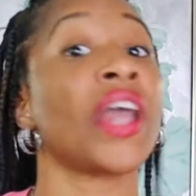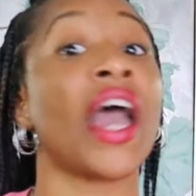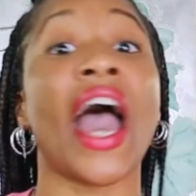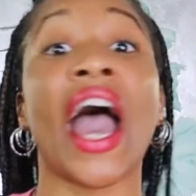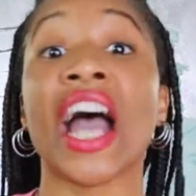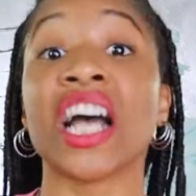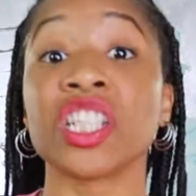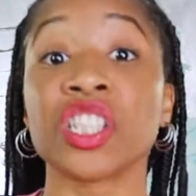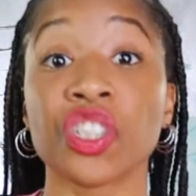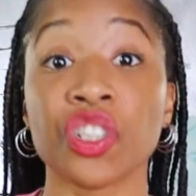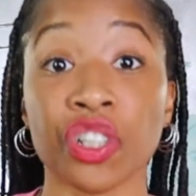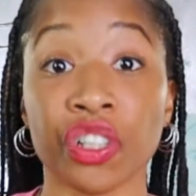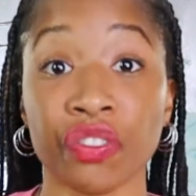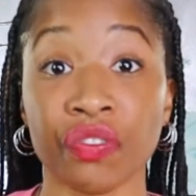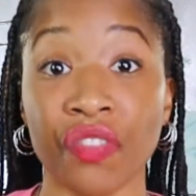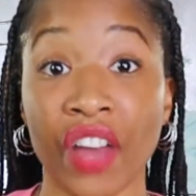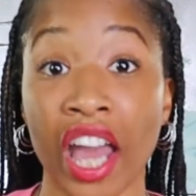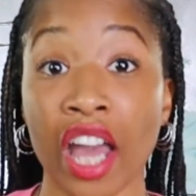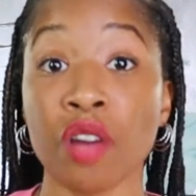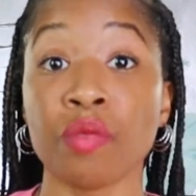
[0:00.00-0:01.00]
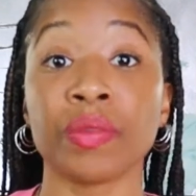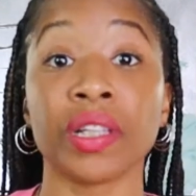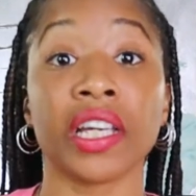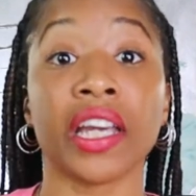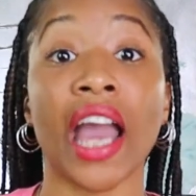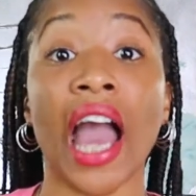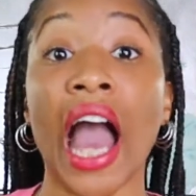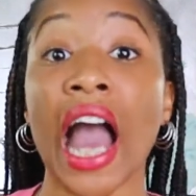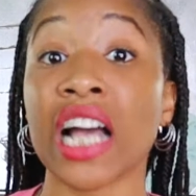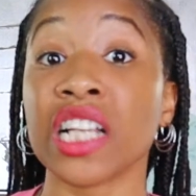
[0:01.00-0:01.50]
Ask your
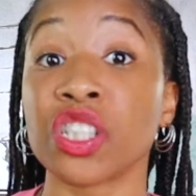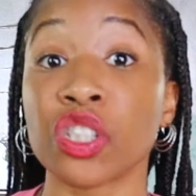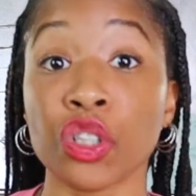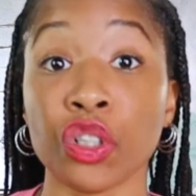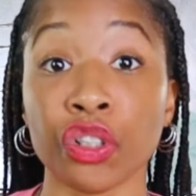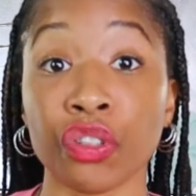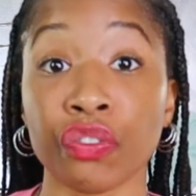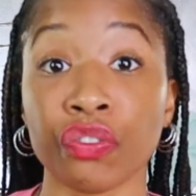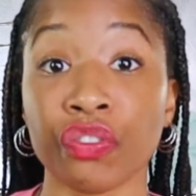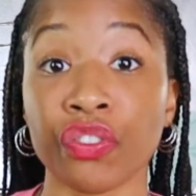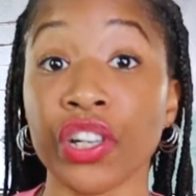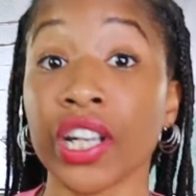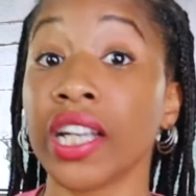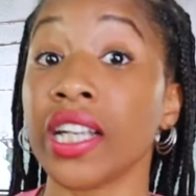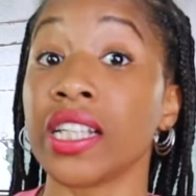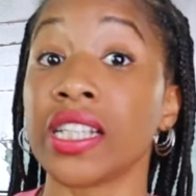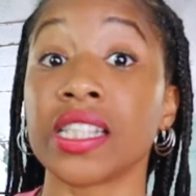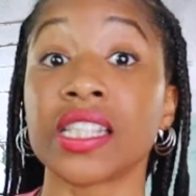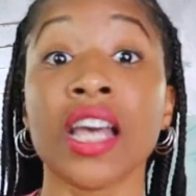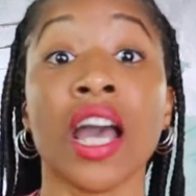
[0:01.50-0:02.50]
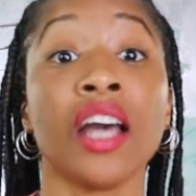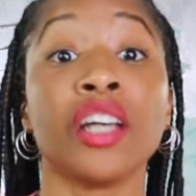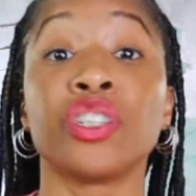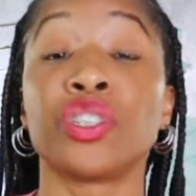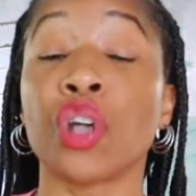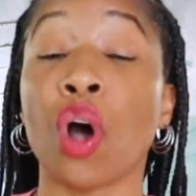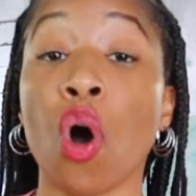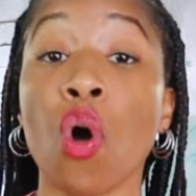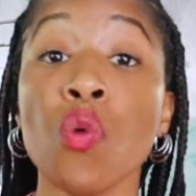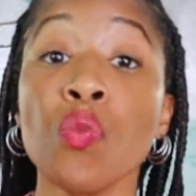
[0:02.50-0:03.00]
family, ask your friends.
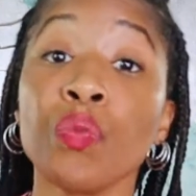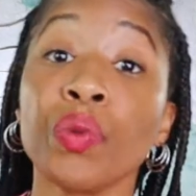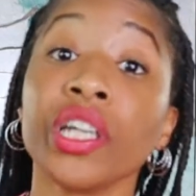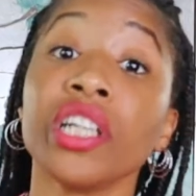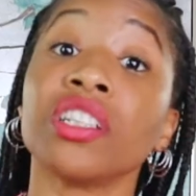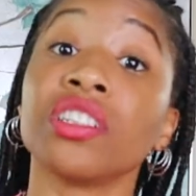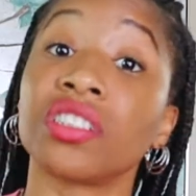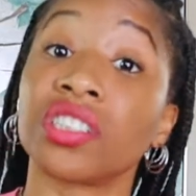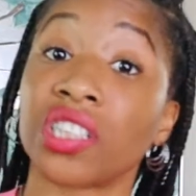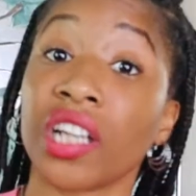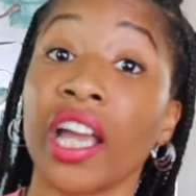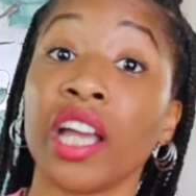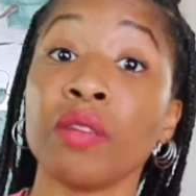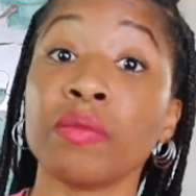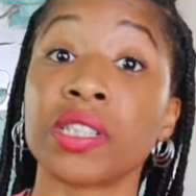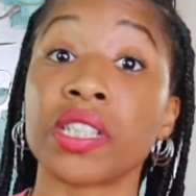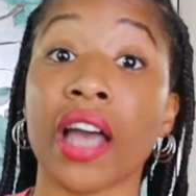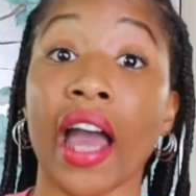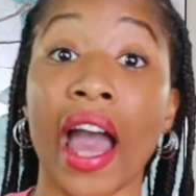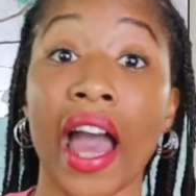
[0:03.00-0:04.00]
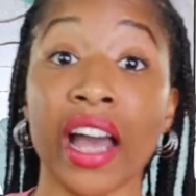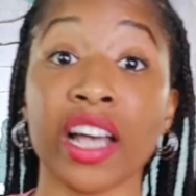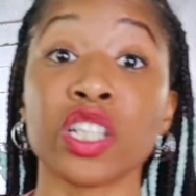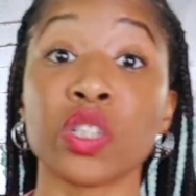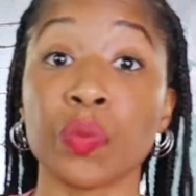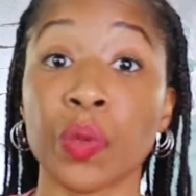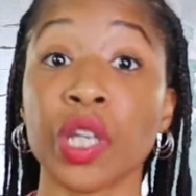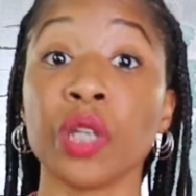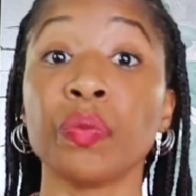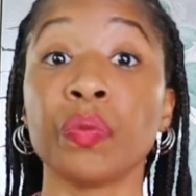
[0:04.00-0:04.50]
Don't be ashamed to
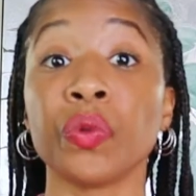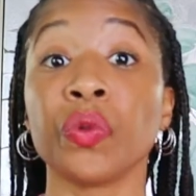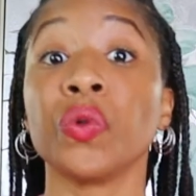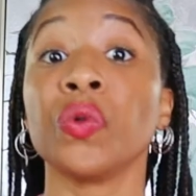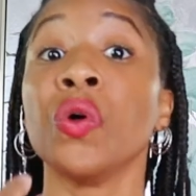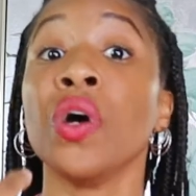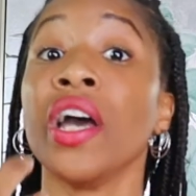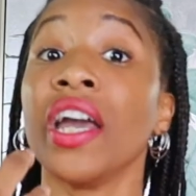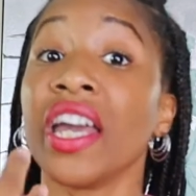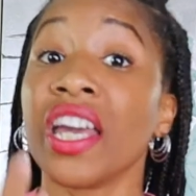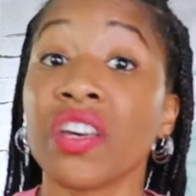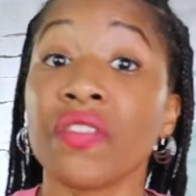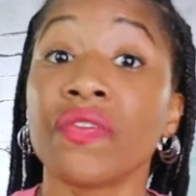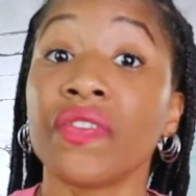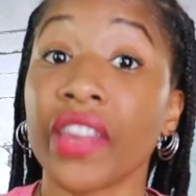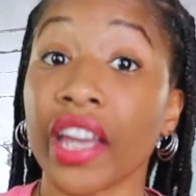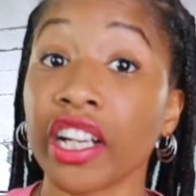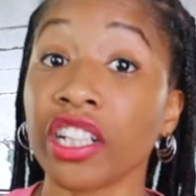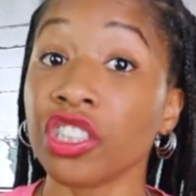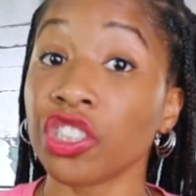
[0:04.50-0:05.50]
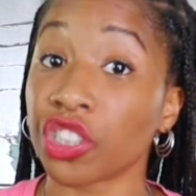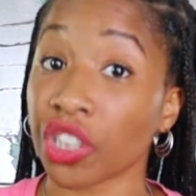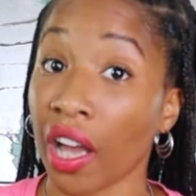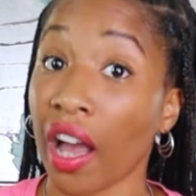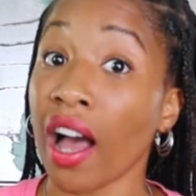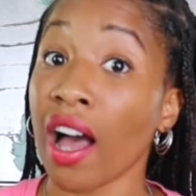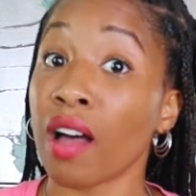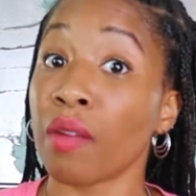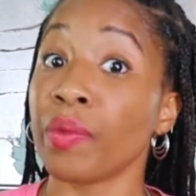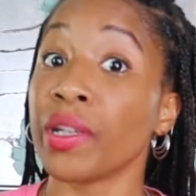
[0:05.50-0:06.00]
ask people if their
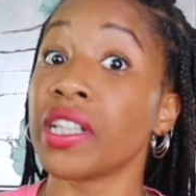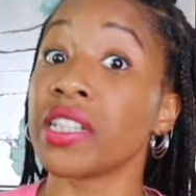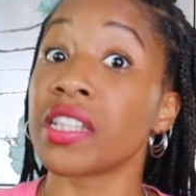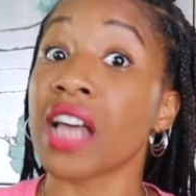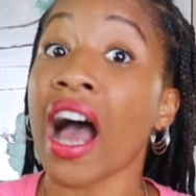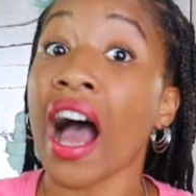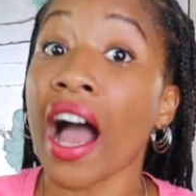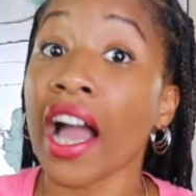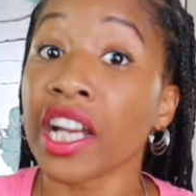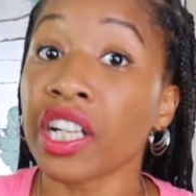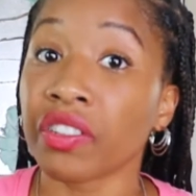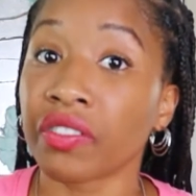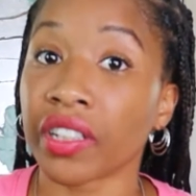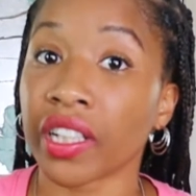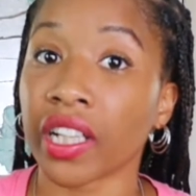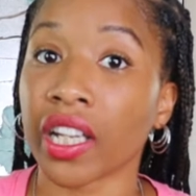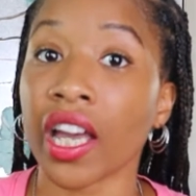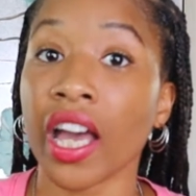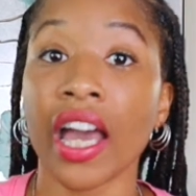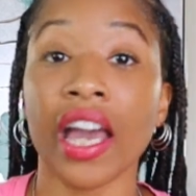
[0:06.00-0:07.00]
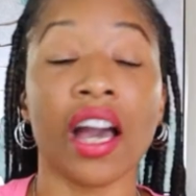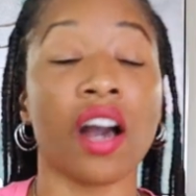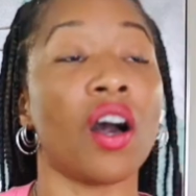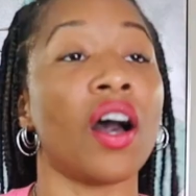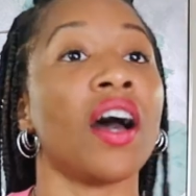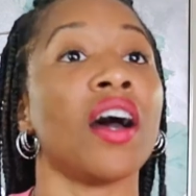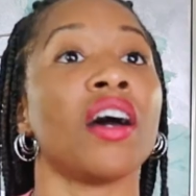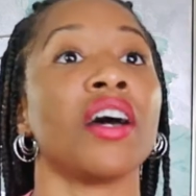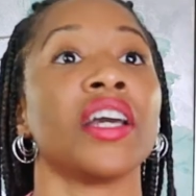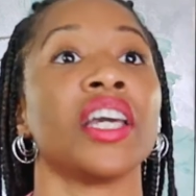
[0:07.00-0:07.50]
job is hiring.
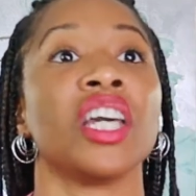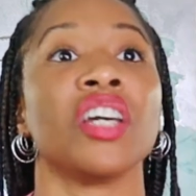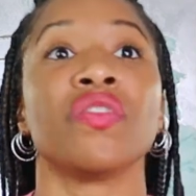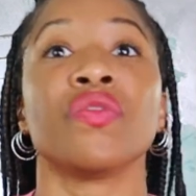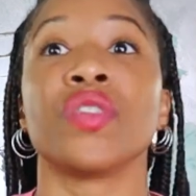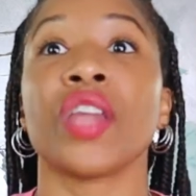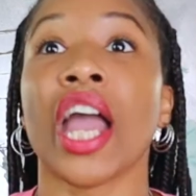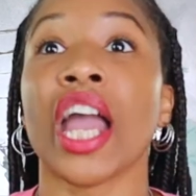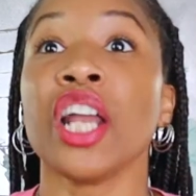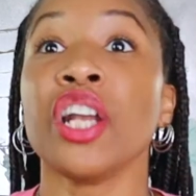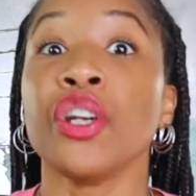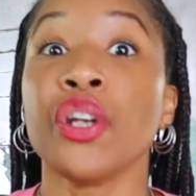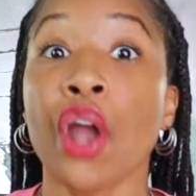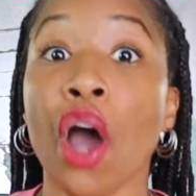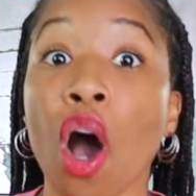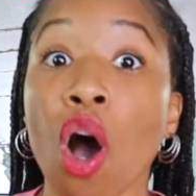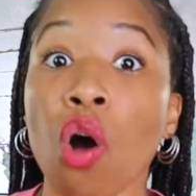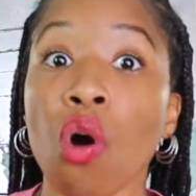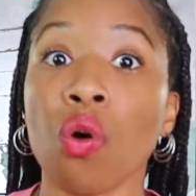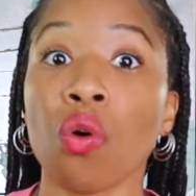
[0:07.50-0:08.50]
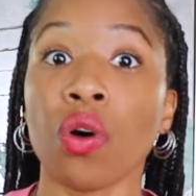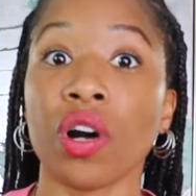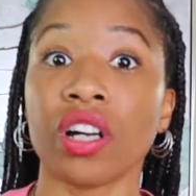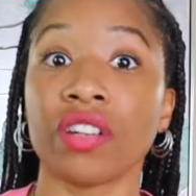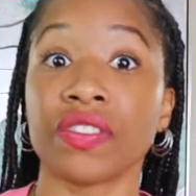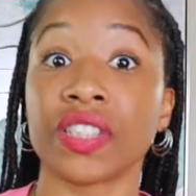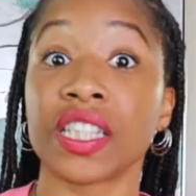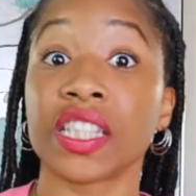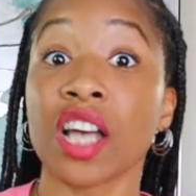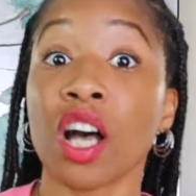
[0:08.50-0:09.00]
If they know
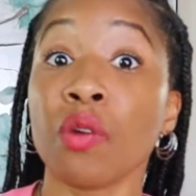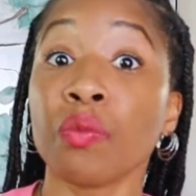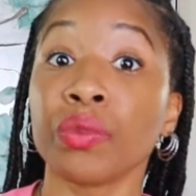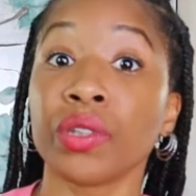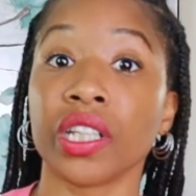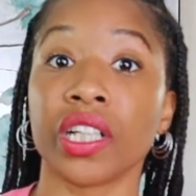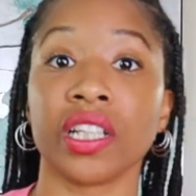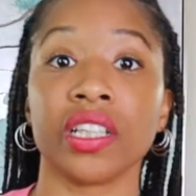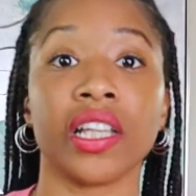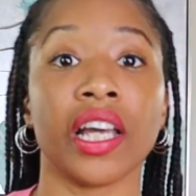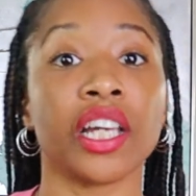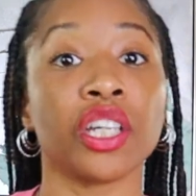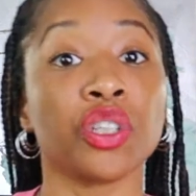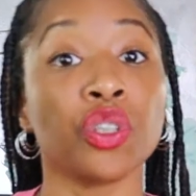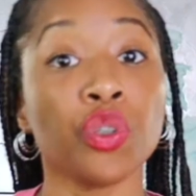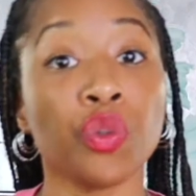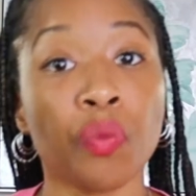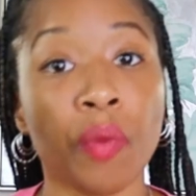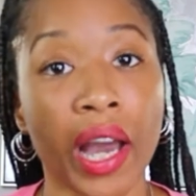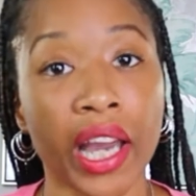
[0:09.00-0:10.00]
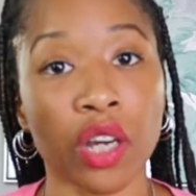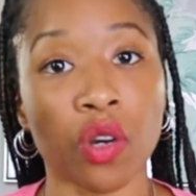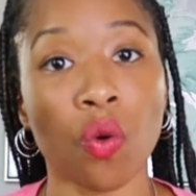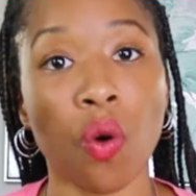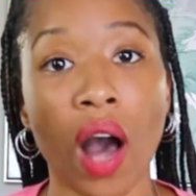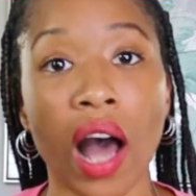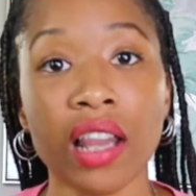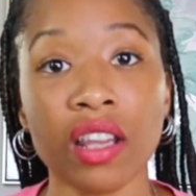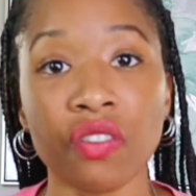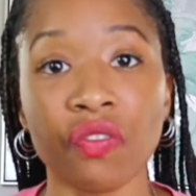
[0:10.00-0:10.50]
of something that you might
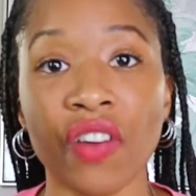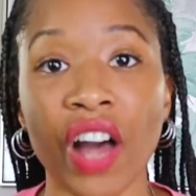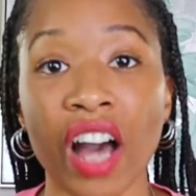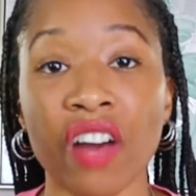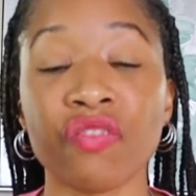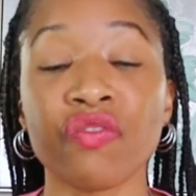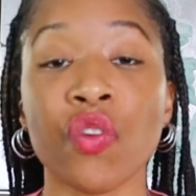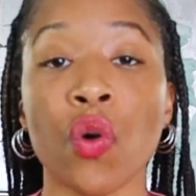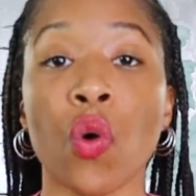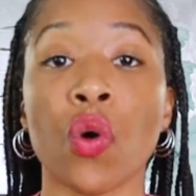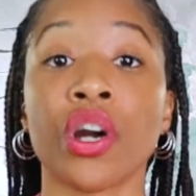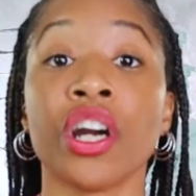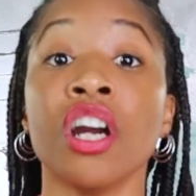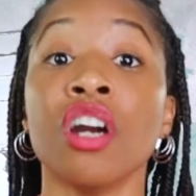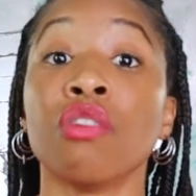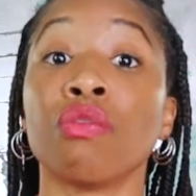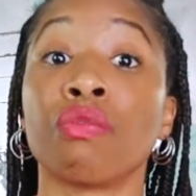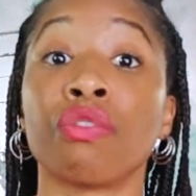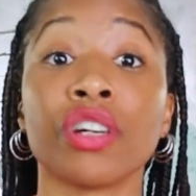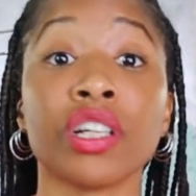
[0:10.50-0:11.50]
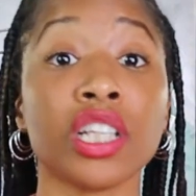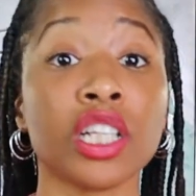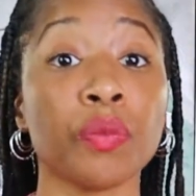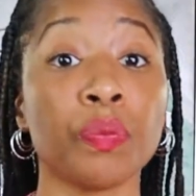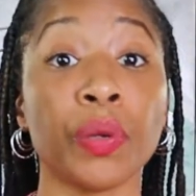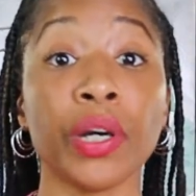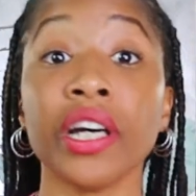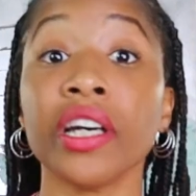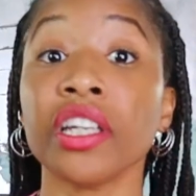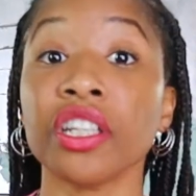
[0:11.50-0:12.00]
qualify for, really
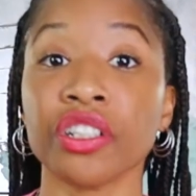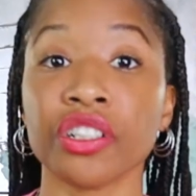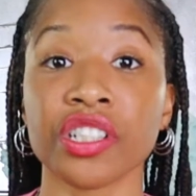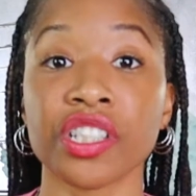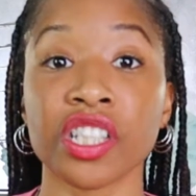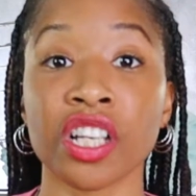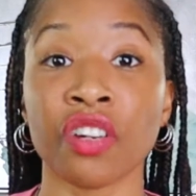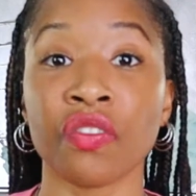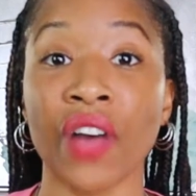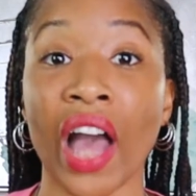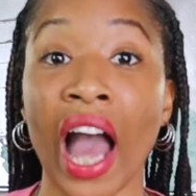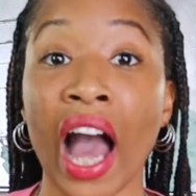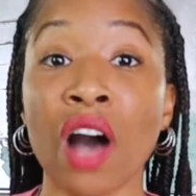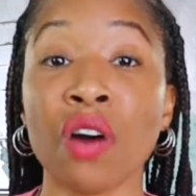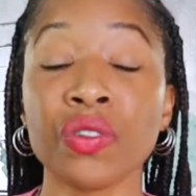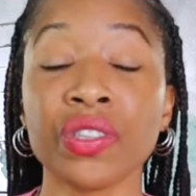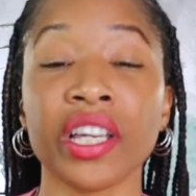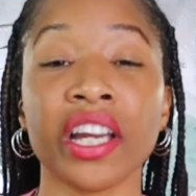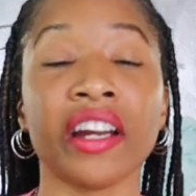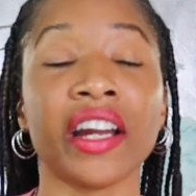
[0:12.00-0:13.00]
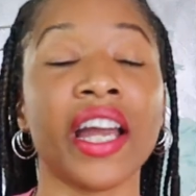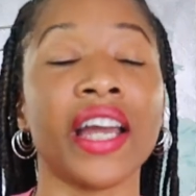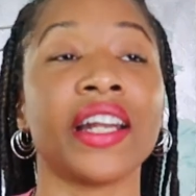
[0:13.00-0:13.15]
put yourself out there.